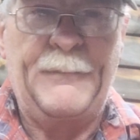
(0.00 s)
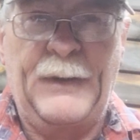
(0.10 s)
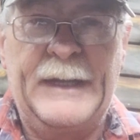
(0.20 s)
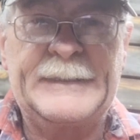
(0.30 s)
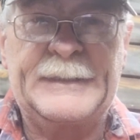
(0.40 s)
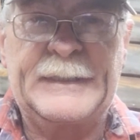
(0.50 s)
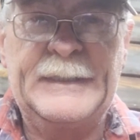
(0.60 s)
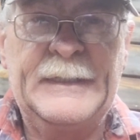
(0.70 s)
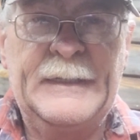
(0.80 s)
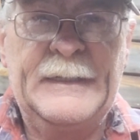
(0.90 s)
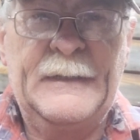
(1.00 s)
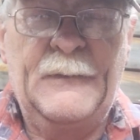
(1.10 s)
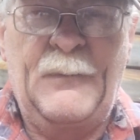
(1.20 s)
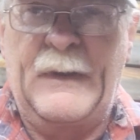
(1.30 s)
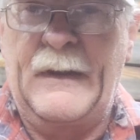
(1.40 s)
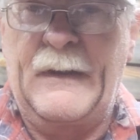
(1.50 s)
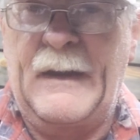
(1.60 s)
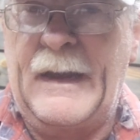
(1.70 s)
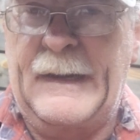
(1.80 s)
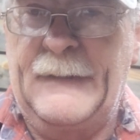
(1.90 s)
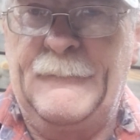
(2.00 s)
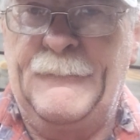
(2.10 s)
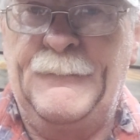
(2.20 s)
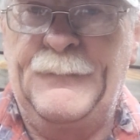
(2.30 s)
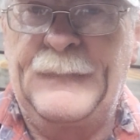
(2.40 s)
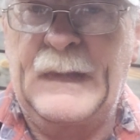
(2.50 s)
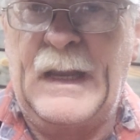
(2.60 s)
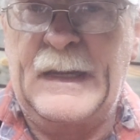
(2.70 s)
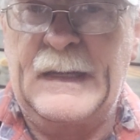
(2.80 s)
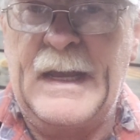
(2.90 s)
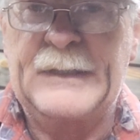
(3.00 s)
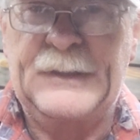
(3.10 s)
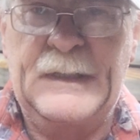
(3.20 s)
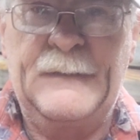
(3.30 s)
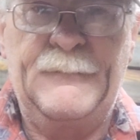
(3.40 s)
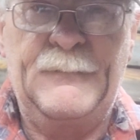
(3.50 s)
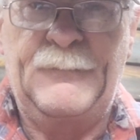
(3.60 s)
place where I can actually